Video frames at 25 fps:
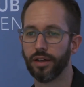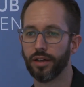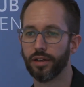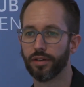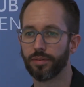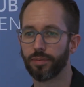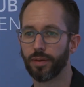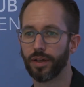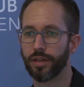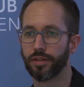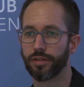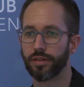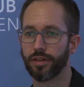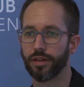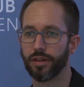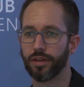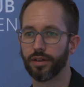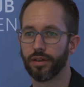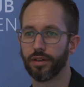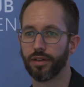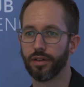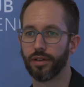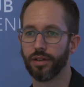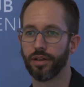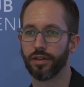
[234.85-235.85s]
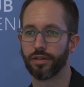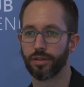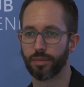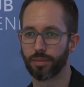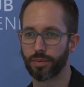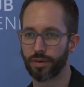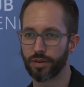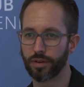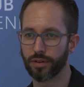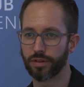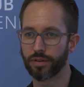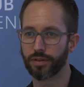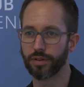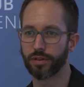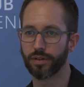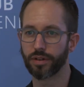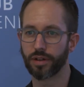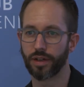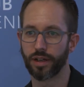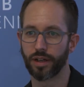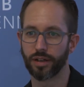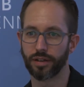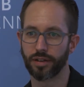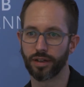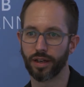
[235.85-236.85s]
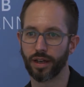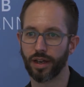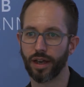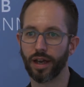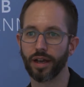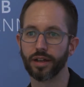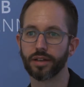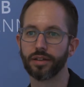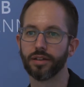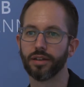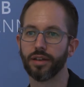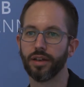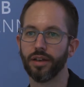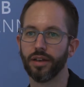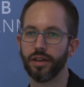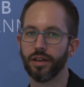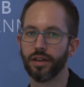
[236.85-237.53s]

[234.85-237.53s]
interpersonal contact